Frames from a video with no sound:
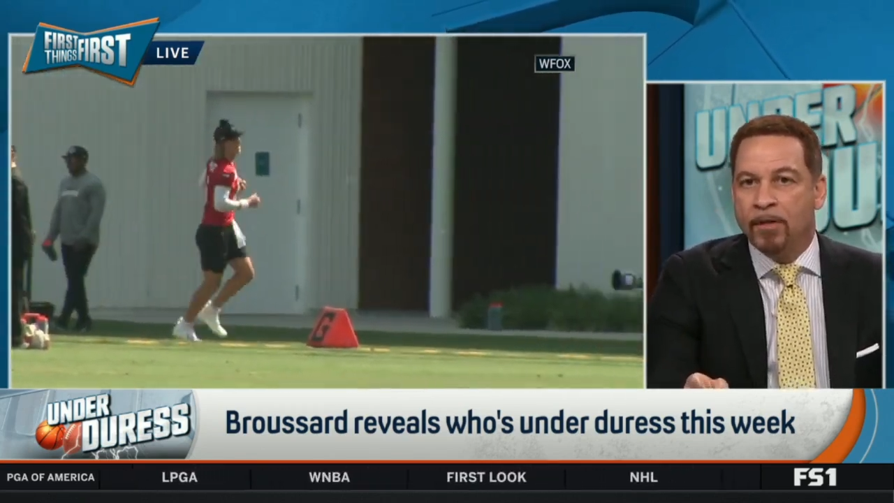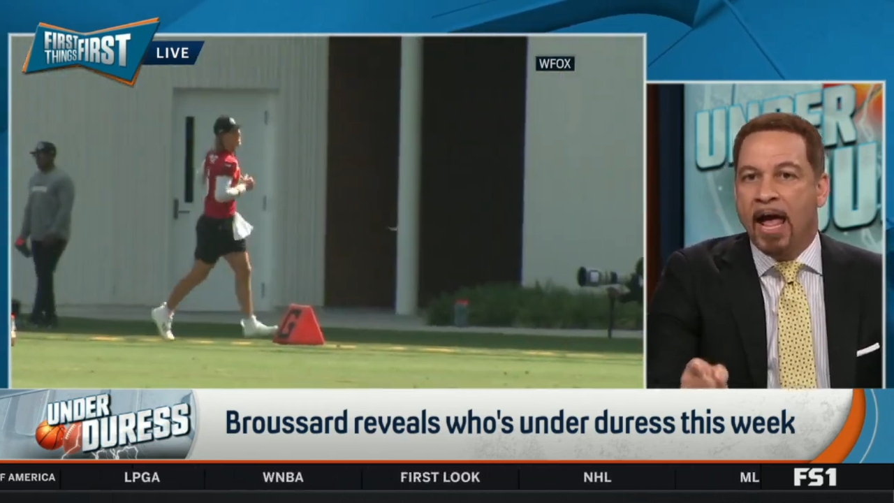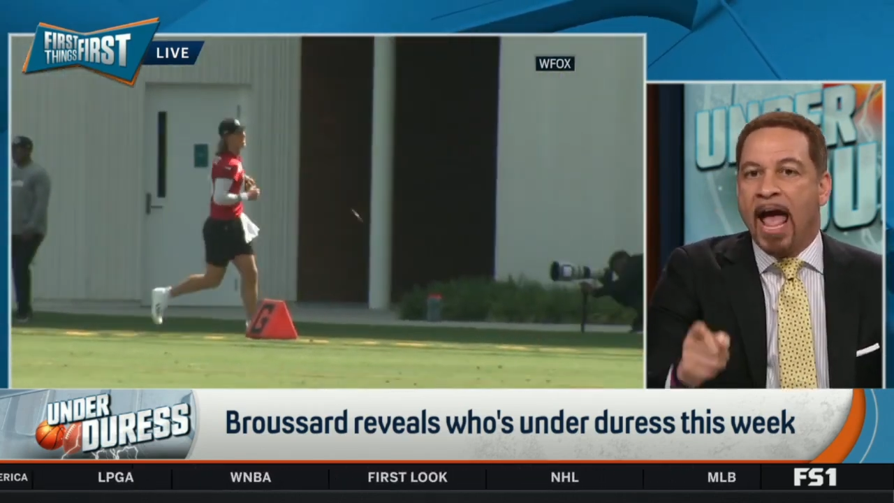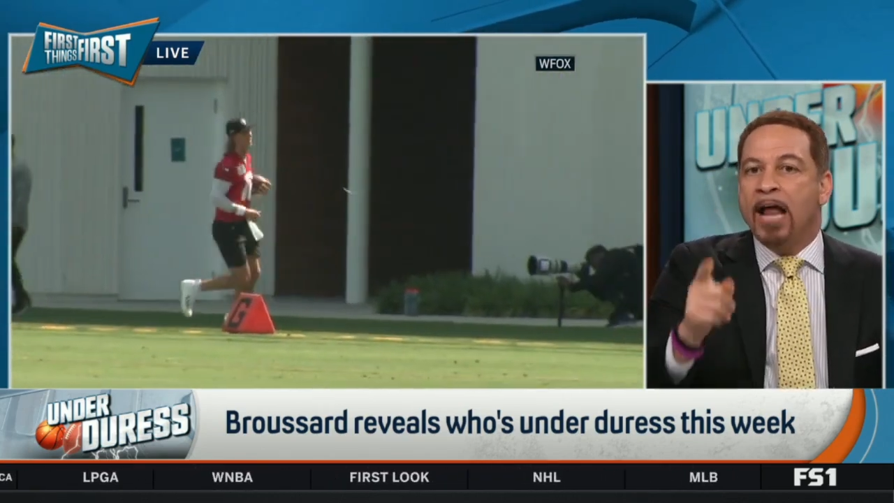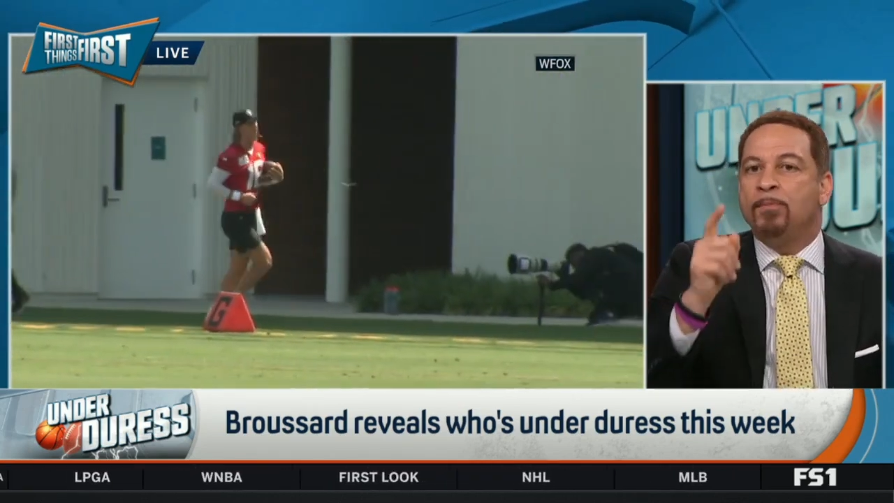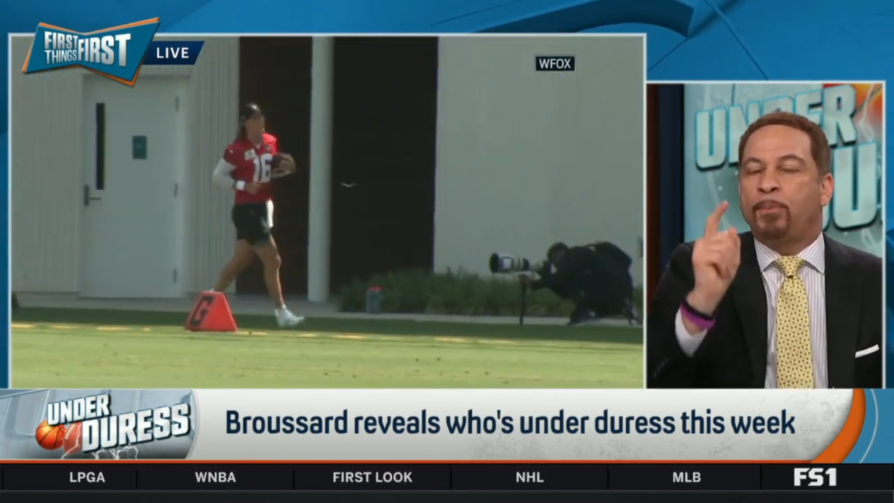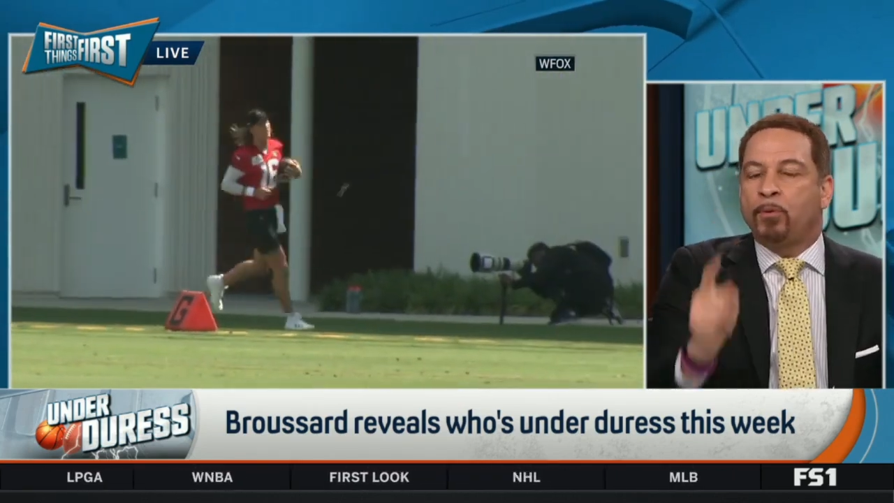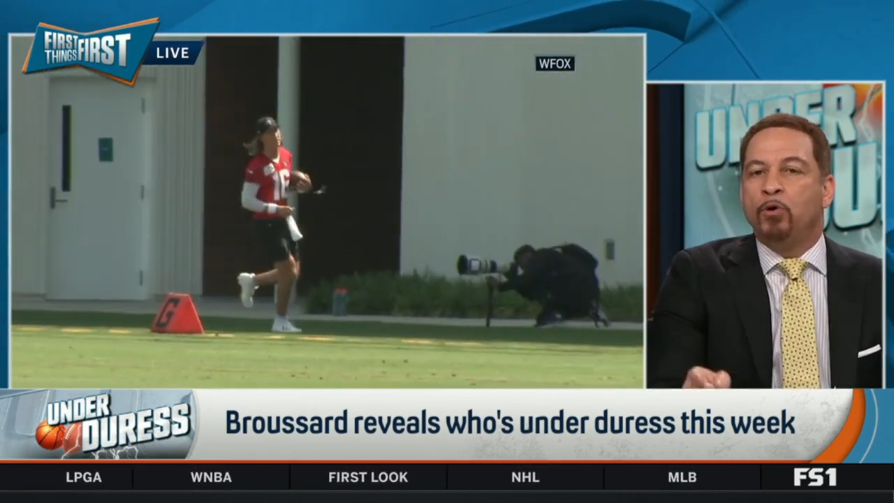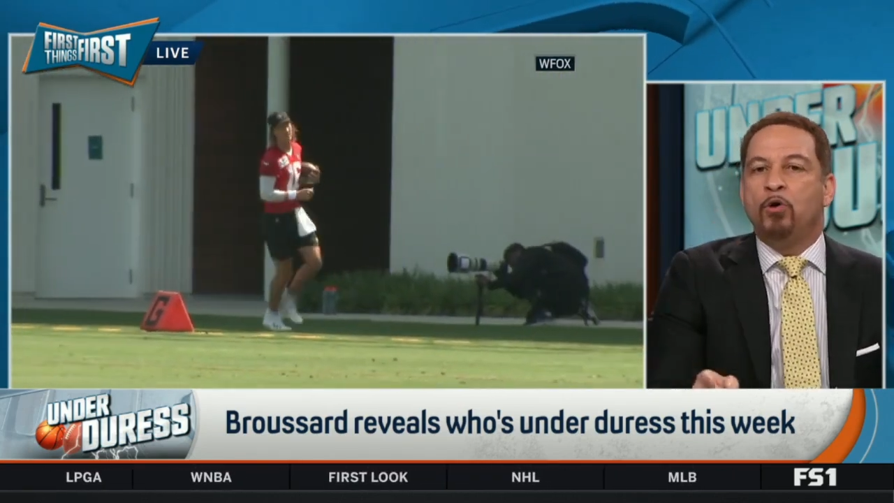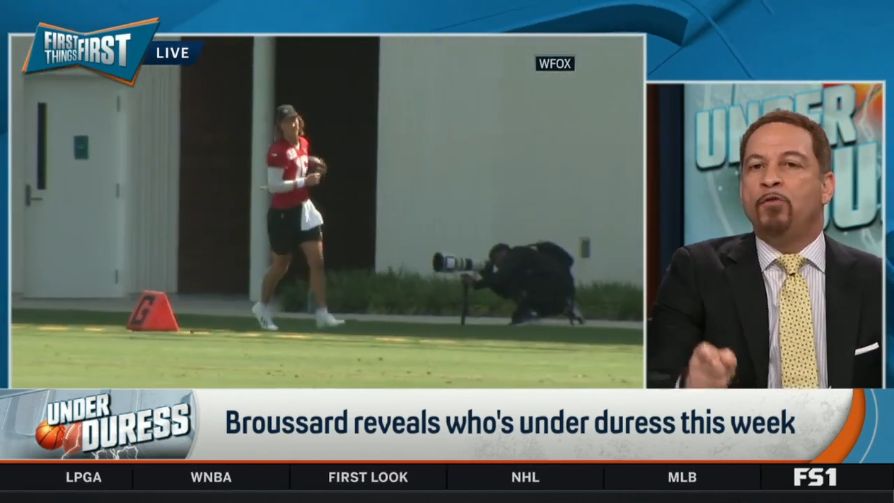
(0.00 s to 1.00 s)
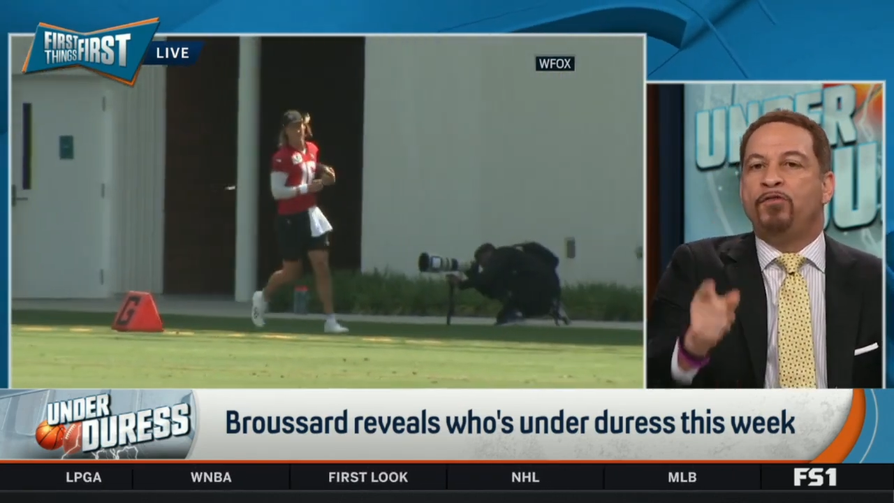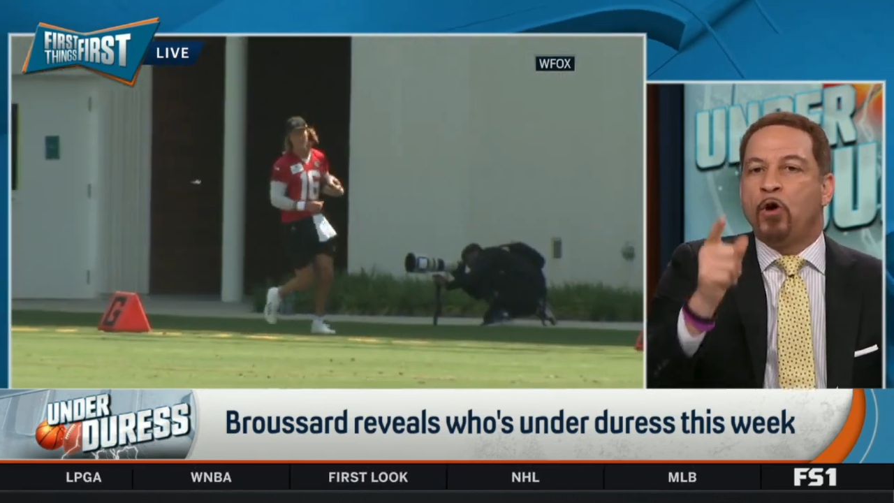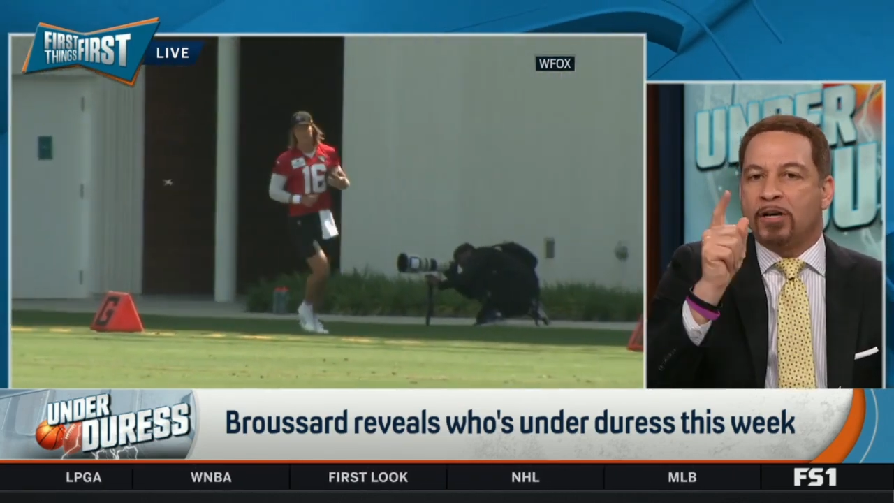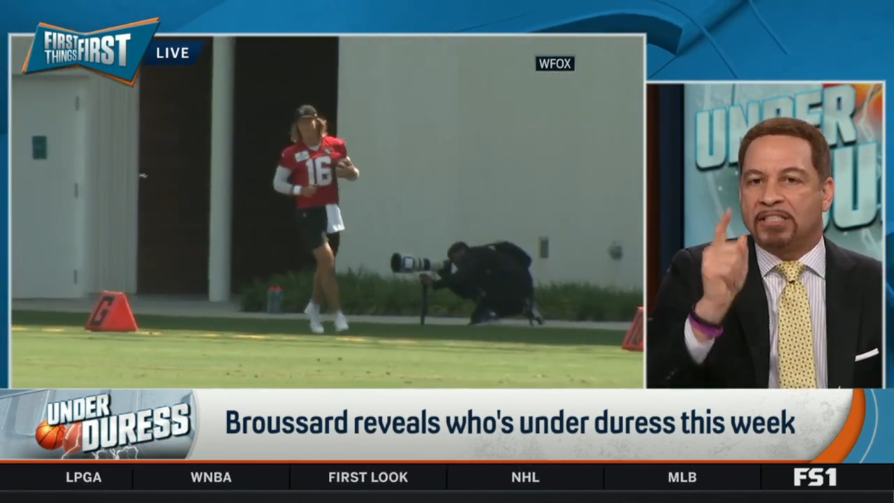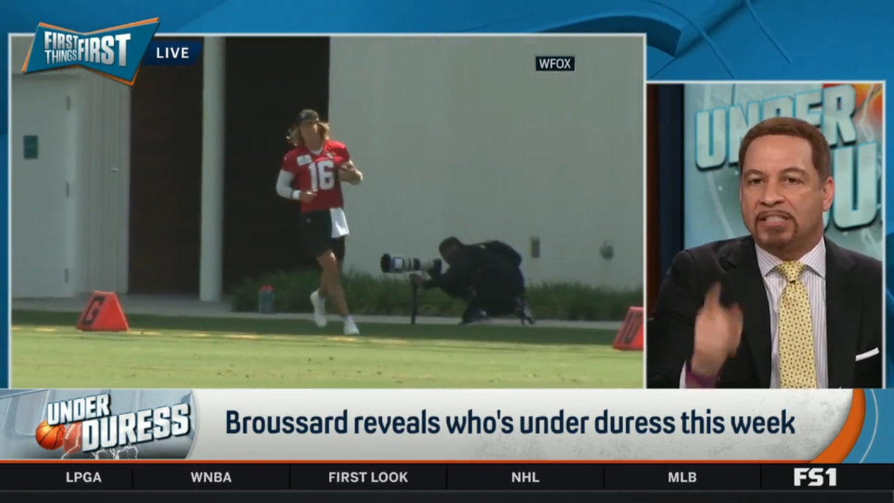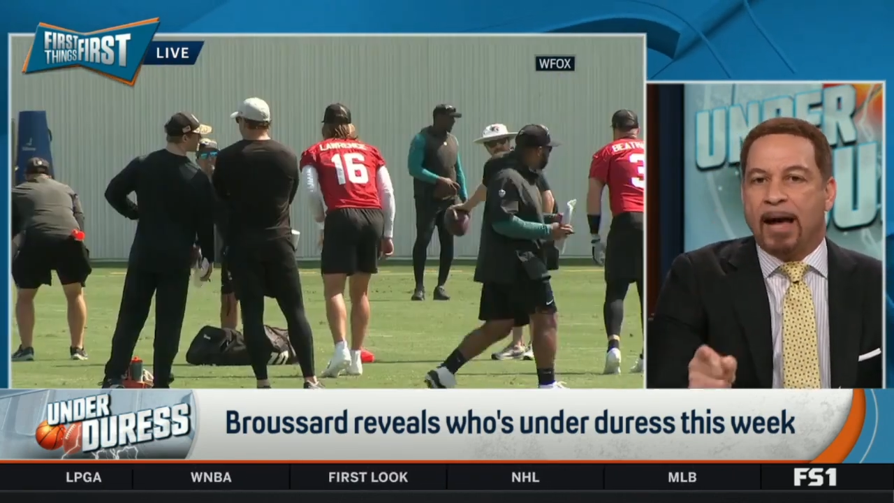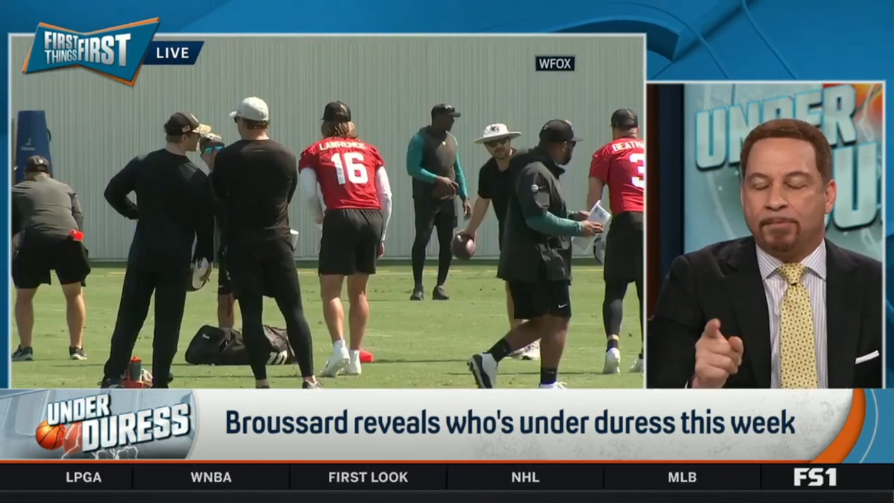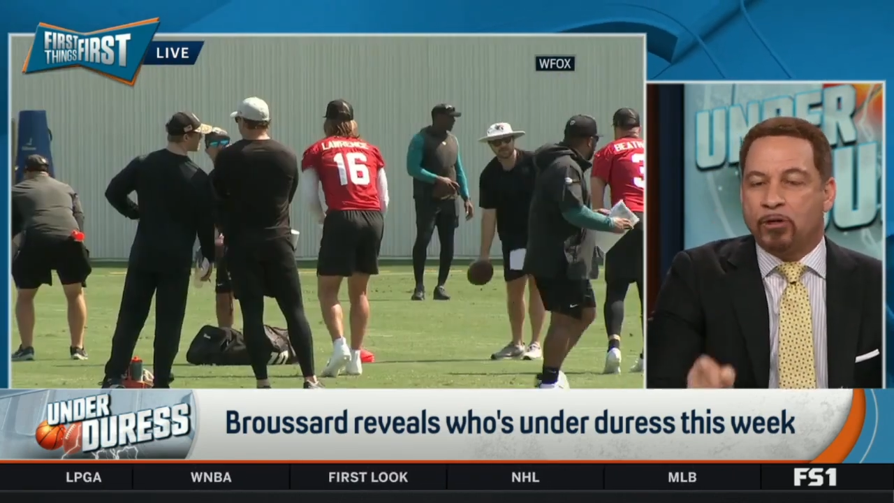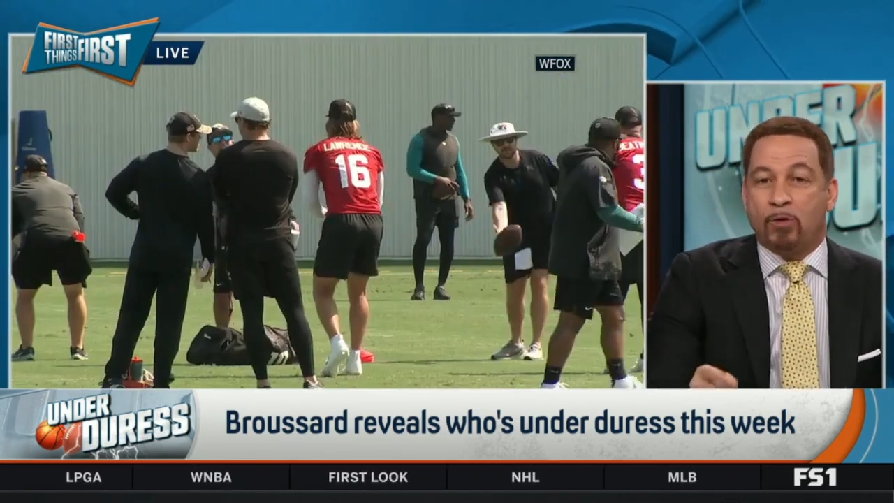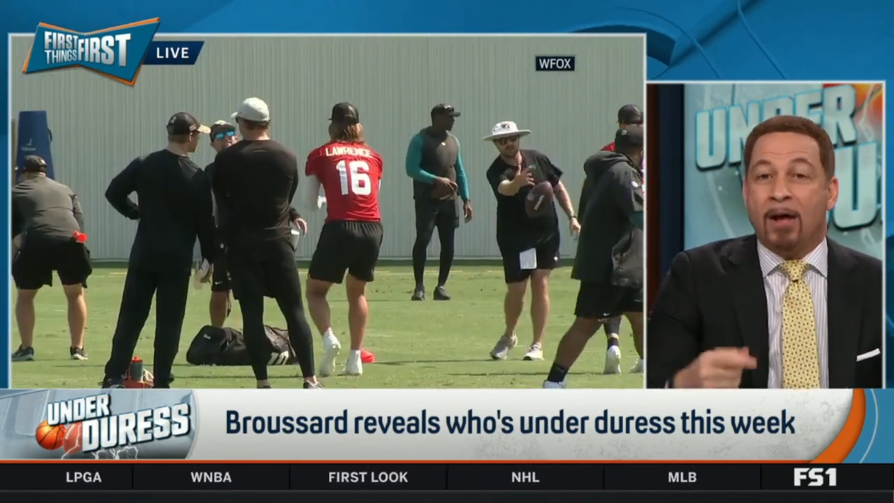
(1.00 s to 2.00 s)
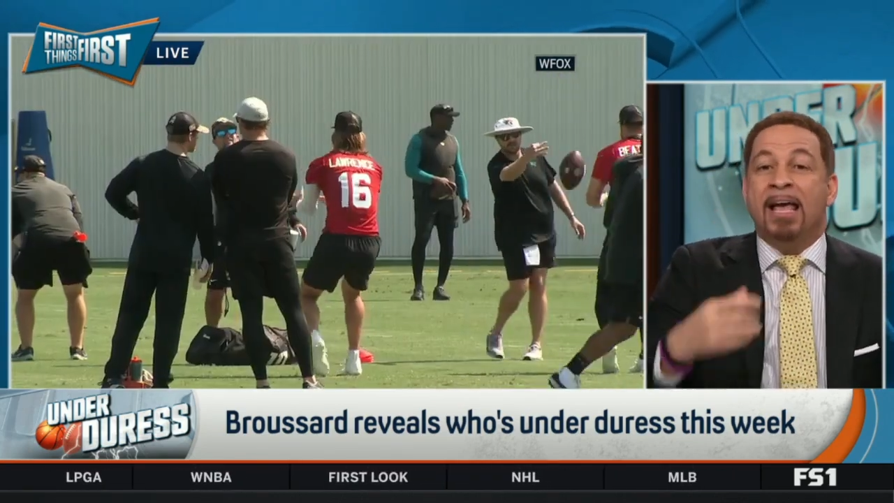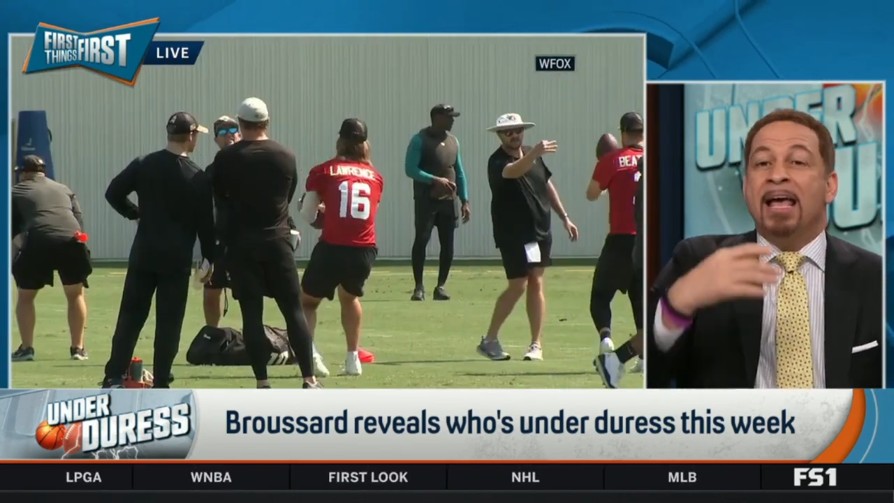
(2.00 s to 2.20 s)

and prove your skeptics wrong.